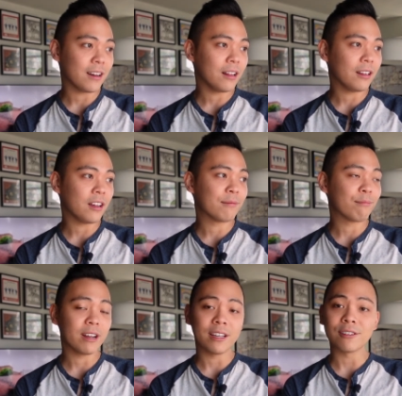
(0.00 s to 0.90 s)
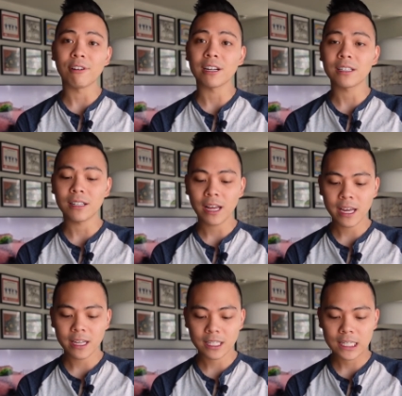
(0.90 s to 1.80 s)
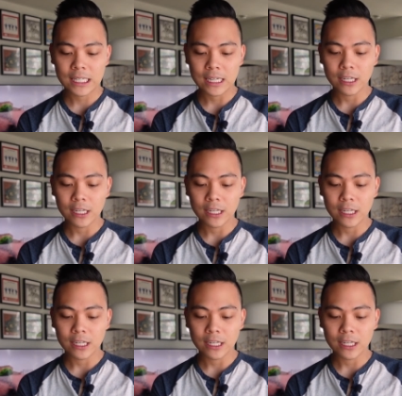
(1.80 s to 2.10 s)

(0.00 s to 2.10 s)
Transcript: a lot of bright and direct light.